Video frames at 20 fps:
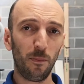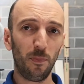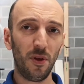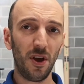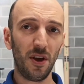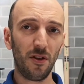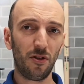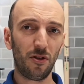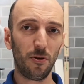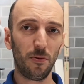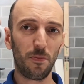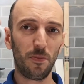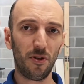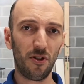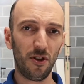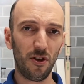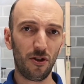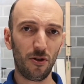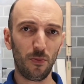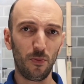into a
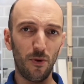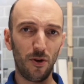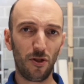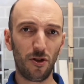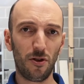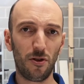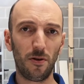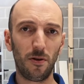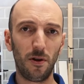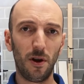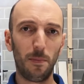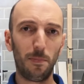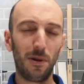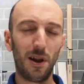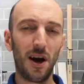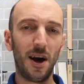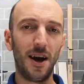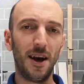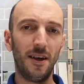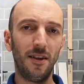position which
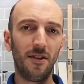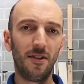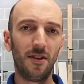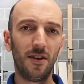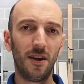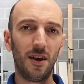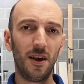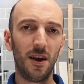applies